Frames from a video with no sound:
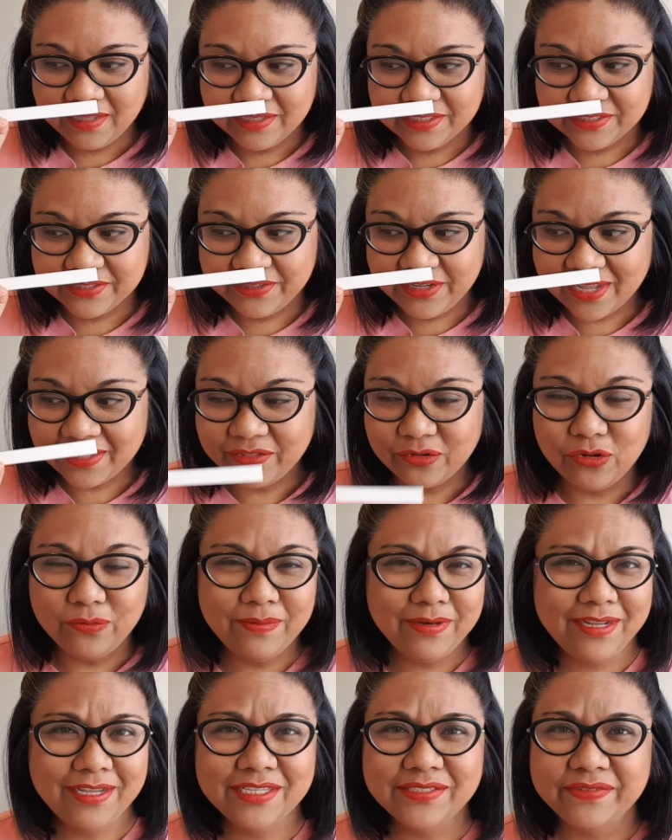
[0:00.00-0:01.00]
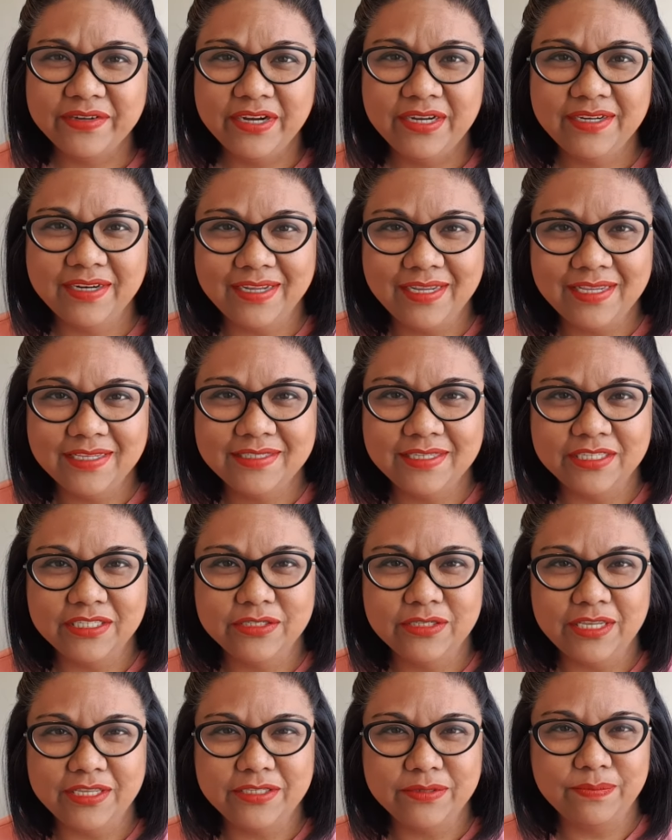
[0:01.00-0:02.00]
So yeah, the opening is very nice.
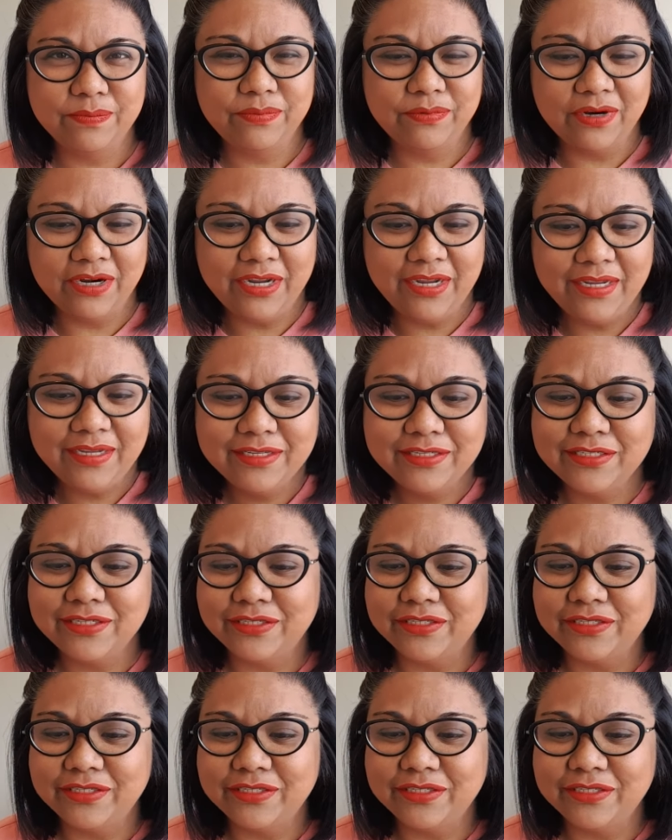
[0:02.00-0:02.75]
It's bright,